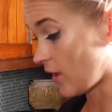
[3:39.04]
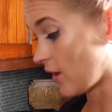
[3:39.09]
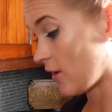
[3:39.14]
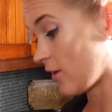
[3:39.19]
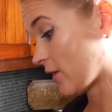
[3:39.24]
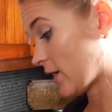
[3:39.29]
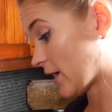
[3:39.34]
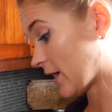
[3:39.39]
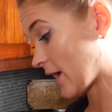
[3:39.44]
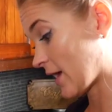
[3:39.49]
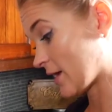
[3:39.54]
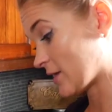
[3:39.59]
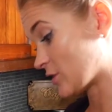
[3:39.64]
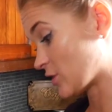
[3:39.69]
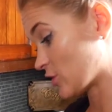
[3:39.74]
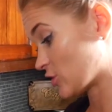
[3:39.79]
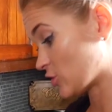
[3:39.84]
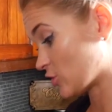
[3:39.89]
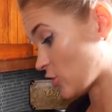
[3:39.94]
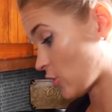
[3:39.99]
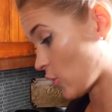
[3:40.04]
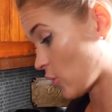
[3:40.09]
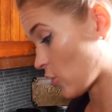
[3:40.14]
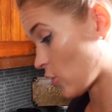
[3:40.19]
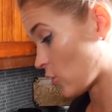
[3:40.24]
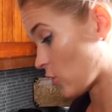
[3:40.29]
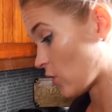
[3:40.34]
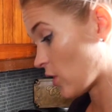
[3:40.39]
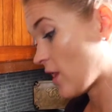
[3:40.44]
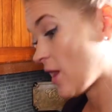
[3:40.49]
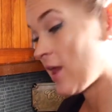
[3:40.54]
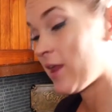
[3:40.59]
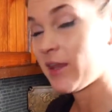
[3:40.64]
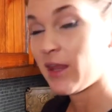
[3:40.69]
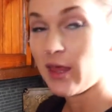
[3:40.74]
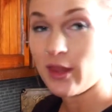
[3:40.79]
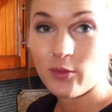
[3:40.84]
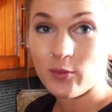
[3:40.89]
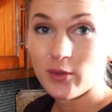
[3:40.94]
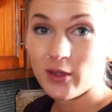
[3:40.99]
Alright guys, so
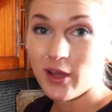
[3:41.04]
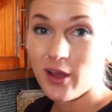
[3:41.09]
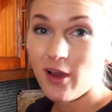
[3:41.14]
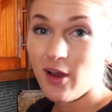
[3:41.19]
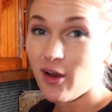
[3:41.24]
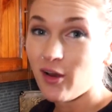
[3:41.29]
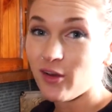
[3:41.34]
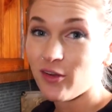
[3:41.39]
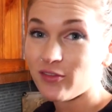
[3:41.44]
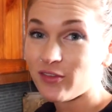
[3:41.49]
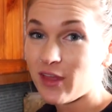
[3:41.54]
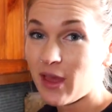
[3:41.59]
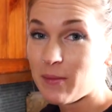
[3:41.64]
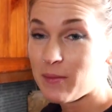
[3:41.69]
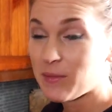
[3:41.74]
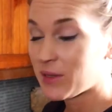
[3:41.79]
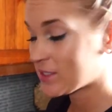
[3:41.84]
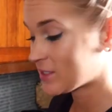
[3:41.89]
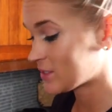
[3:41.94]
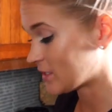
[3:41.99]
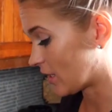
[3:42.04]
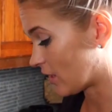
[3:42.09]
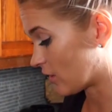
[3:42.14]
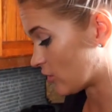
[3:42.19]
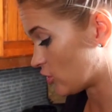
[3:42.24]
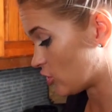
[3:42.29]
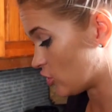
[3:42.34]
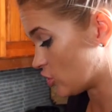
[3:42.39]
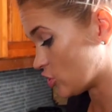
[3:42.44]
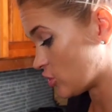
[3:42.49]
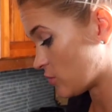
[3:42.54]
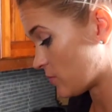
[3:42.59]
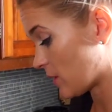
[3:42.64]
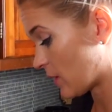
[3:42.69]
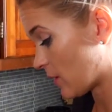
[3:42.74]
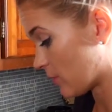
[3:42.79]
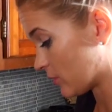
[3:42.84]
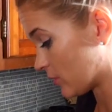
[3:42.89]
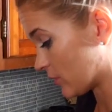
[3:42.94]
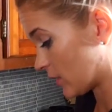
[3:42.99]
now that we got all of that mixed together, you should
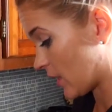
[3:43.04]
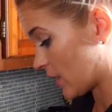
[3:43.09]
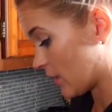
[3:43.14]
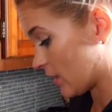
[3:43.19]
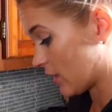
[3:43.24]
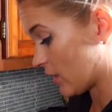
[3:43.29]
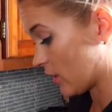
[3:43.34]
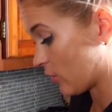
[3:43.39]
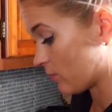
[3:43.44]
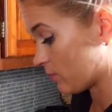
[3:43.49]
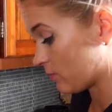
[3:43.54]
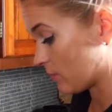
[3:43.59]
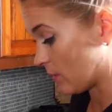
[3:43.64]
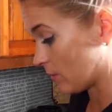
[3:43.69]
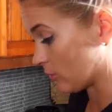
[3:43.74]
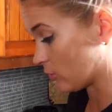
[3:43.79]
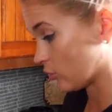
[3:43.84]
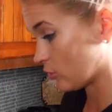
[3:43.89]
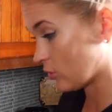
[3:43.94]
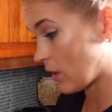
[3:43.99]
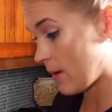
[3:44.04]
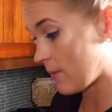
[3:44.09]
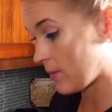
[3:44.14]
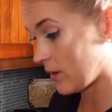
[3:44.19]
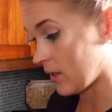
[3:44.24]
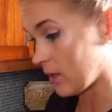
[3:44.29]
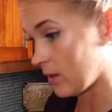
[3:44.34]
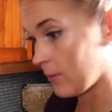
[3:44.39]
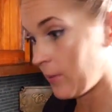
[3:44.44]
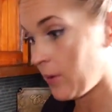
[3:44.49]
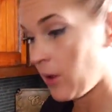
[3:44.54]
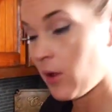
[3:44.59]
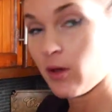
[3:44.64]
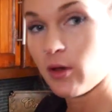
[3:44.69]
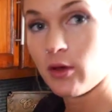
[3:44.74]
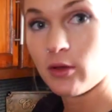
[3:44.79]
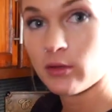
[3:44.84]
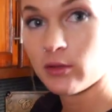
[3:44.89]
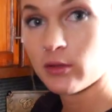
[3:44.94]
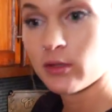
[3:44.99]
be able to kind of like be able to grab it in a
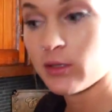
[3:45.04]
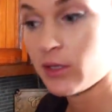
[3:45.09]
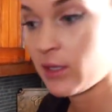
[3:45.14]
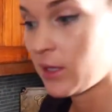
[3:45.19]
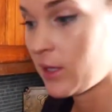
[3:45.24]
ball